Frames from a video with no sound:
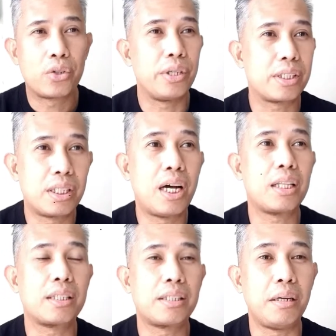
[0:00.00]
So it's
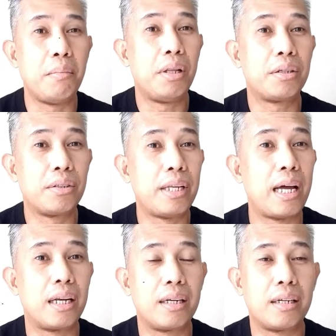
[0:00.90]
not similar to
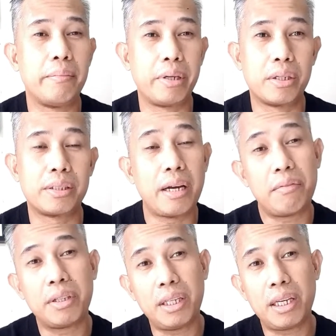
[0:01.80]
that, because
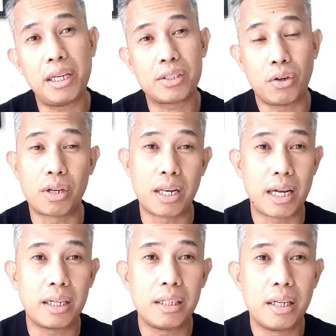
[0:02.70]
everything is
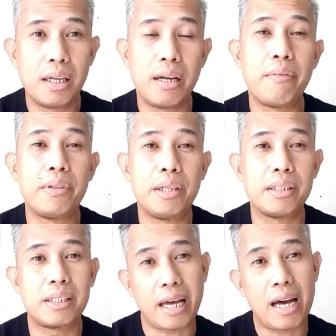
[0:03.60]
online,
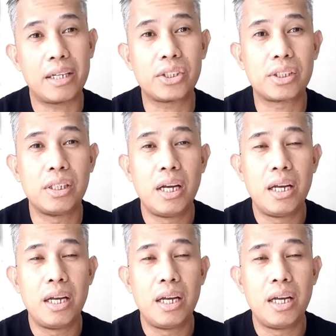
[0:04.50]
everything is cached,